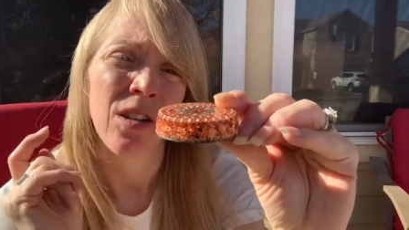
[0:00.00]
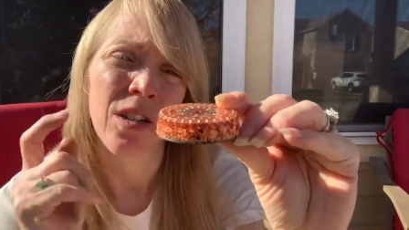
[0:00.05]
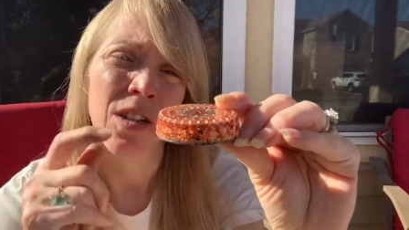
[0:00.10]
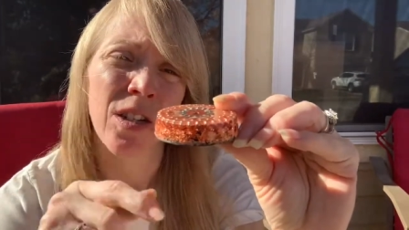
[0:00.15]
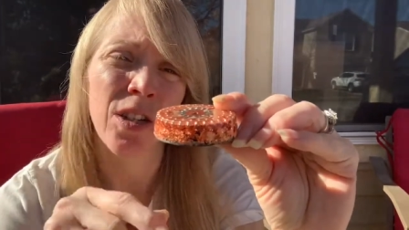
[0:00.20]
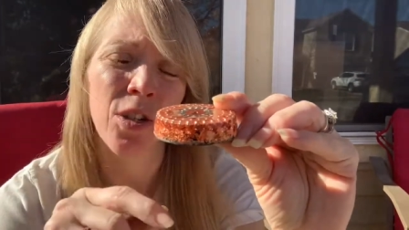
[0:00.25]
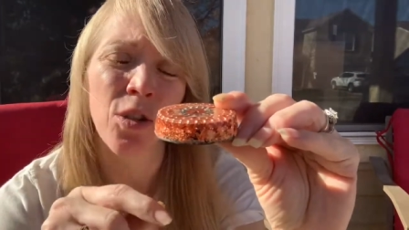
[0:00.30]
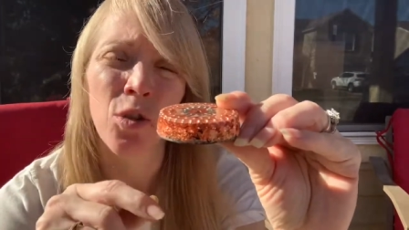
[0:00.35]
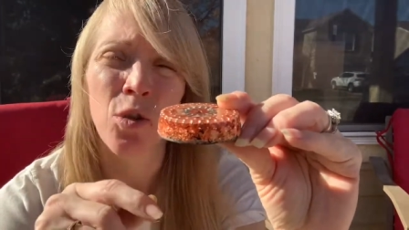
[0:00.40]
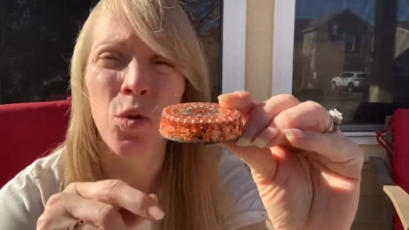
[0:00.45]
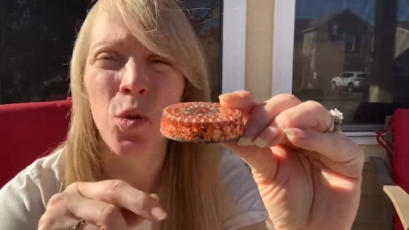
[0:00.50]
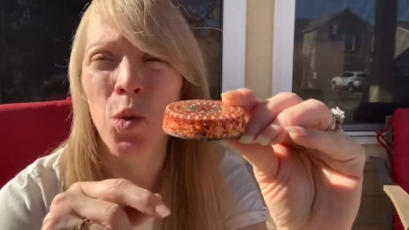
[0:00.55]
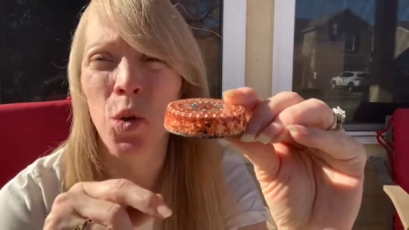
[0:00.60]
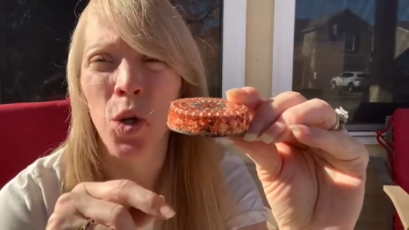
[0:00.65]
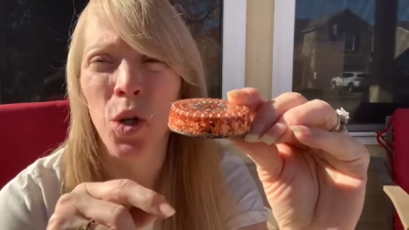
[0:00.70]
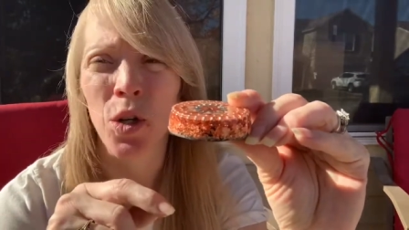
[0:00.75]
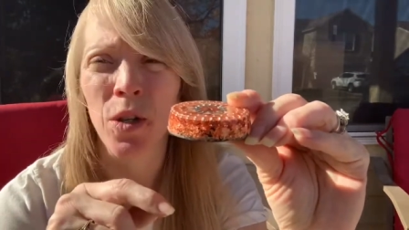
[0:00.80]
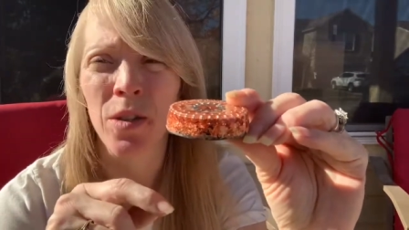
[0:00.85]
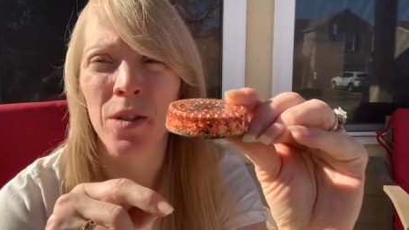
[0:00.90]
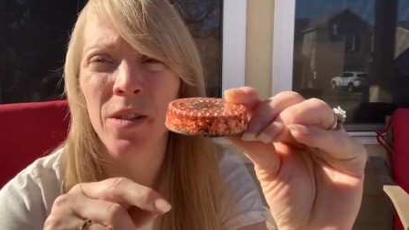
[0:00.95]
clear
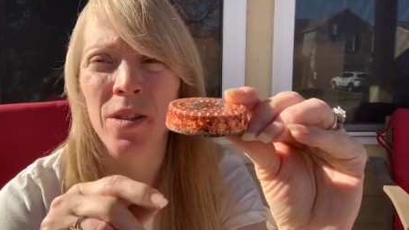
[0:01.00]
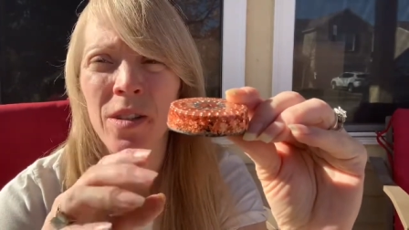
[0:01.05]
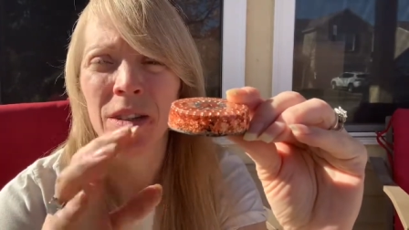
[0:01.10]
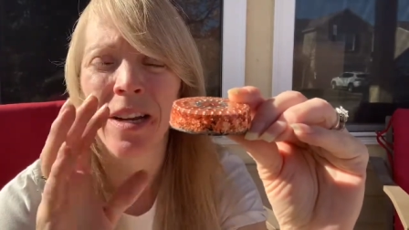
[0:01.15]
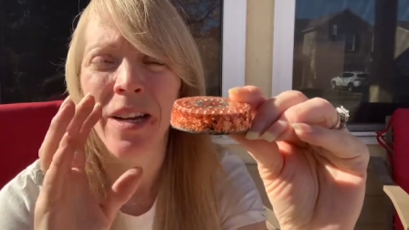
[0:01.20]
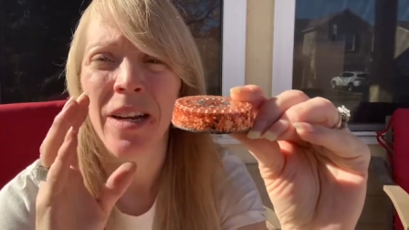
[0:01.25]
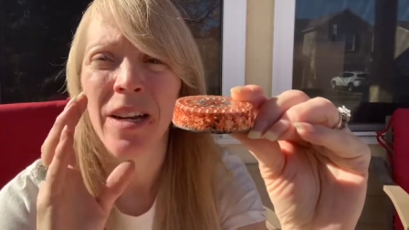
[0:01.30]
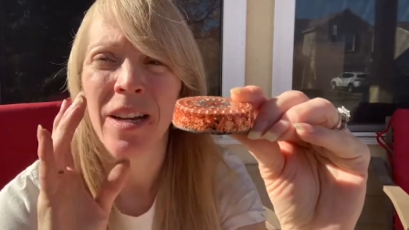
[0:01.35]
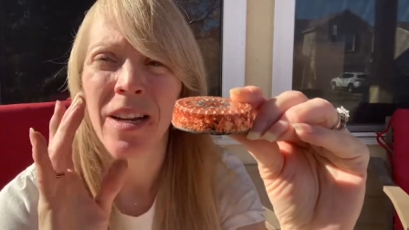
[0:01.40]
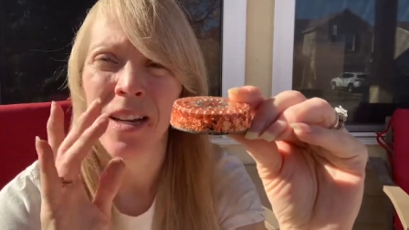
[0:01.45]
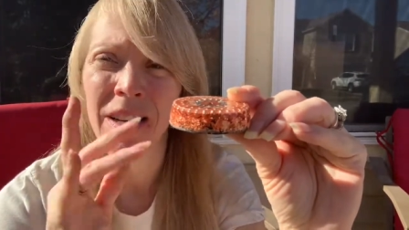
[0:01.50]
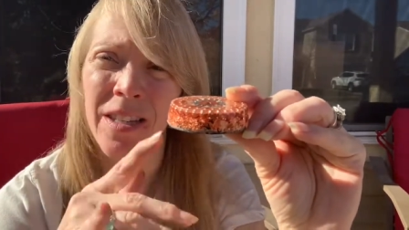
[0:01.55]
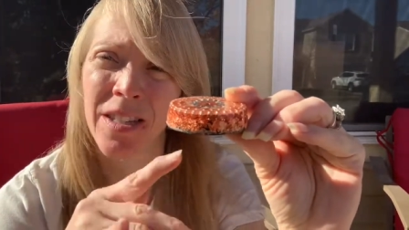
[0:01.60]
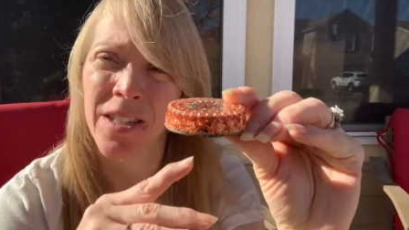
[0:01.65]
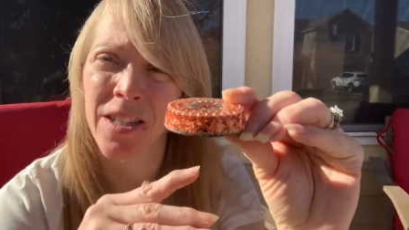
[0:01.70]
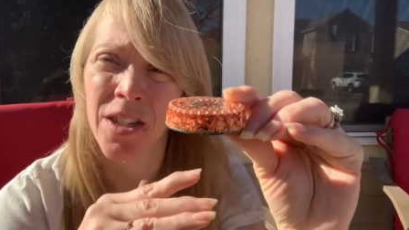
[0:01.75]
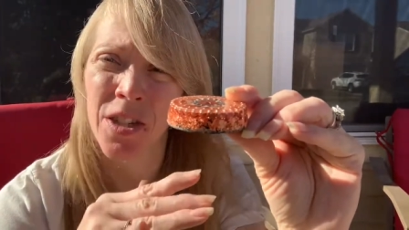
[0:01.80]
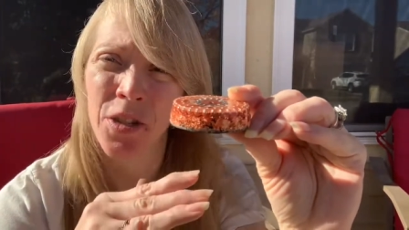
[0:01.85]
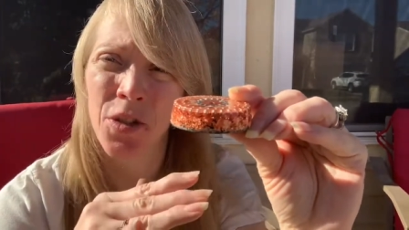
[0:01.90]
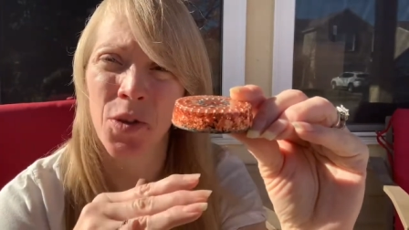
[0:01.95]
quartz,
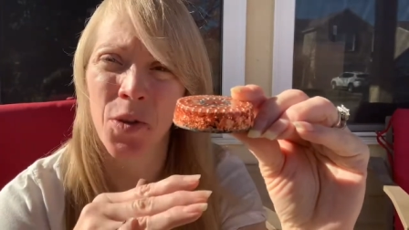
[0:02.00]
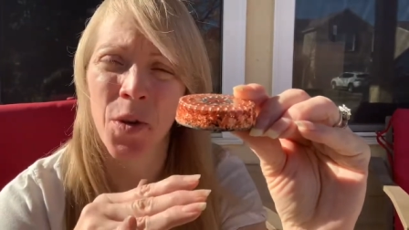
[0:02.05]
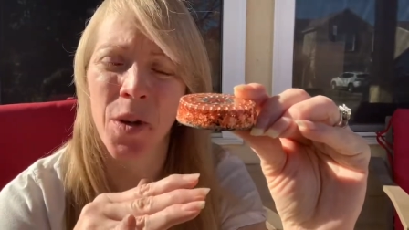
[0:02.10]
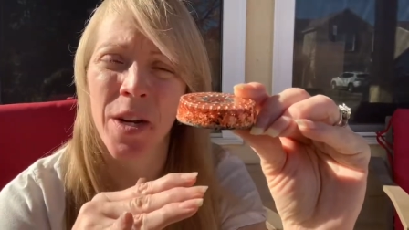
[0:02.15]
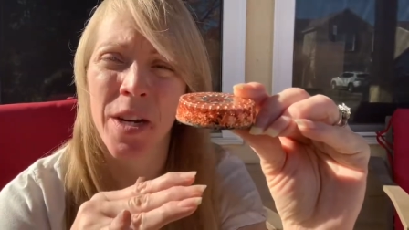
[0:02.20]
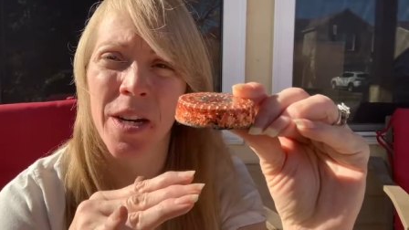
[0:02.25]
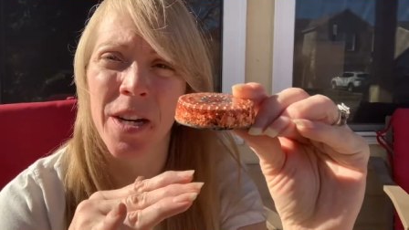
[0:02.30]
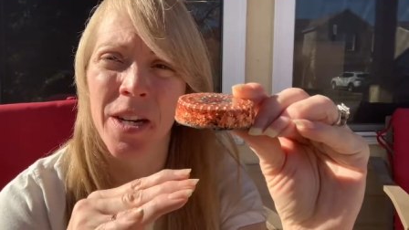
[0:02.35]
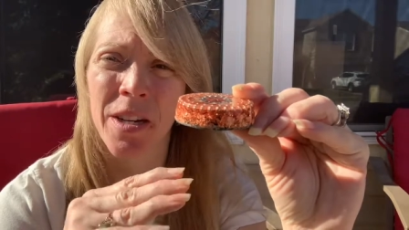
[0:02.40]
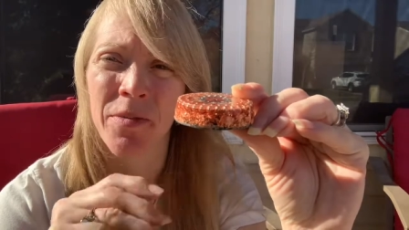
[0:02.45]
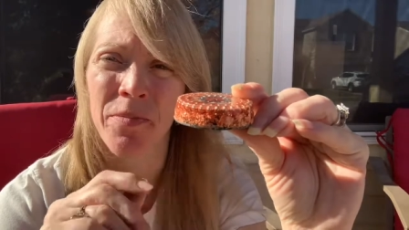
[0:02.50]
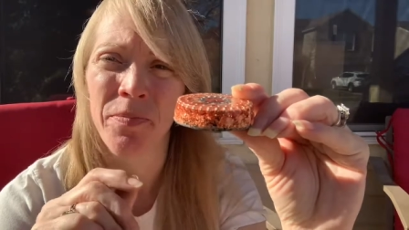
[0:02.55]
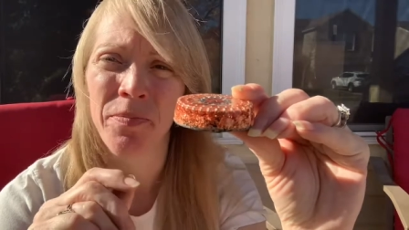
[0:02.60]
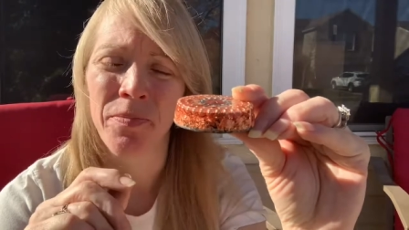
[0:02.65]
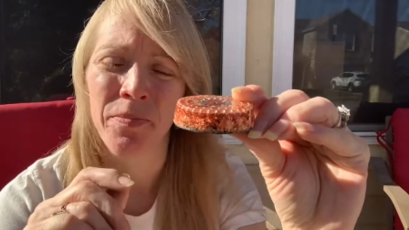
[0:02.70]
citrine,